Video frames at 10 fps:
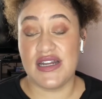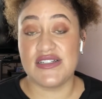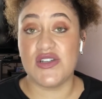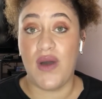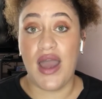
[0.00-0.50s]
And
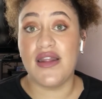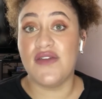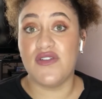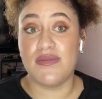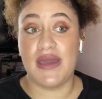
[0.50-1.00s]
so I live
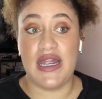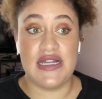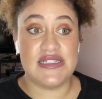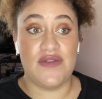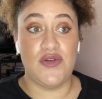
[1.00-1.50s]
with my
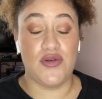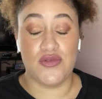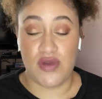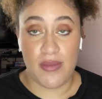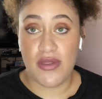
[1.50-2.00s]
87-year-old
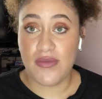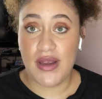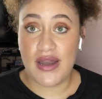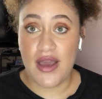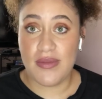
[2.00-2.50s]
grandmother right
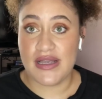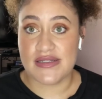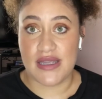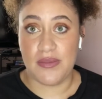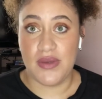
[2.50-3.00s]
now because
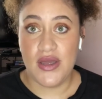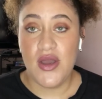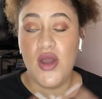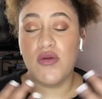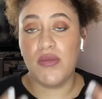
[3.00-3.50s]
I'm
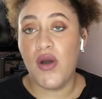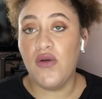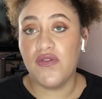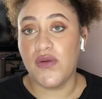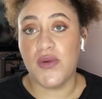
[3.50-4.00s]
remote
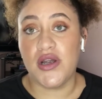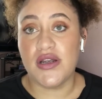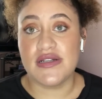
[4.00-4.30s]
for work.